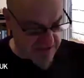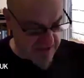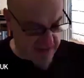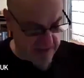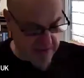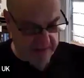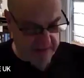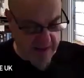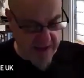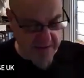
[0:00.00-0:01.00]
the
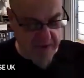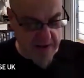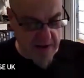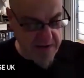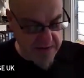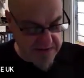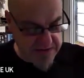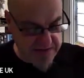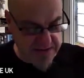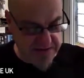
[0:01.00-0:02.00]
API.
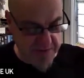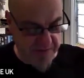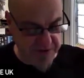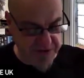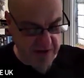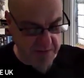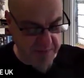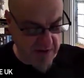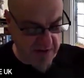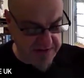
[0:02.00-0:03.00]
So the SysML version
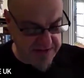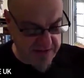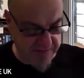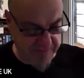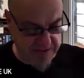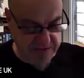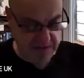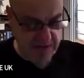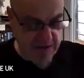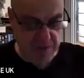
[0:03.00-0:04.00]
API and services. Do
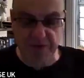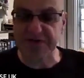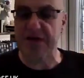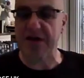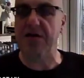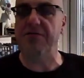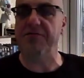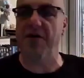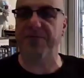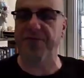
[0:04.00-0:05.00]
you want to say
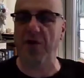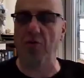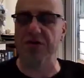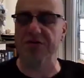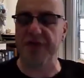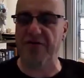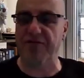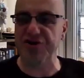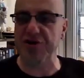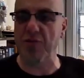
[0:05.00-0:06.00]
a few words on that,
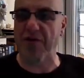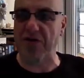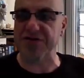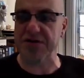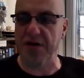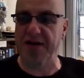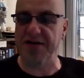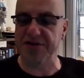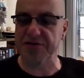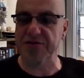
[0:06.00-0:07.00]
Christian, without turning
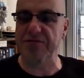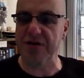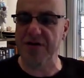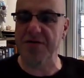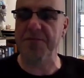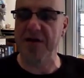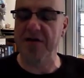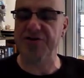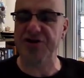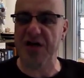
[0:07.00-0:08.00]
into
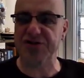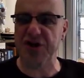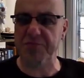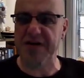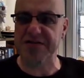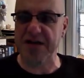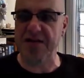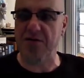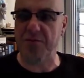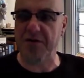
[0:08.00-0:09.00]
ChatGPT?
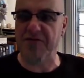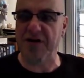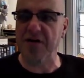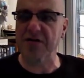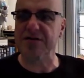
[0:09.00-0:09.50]
That would be great.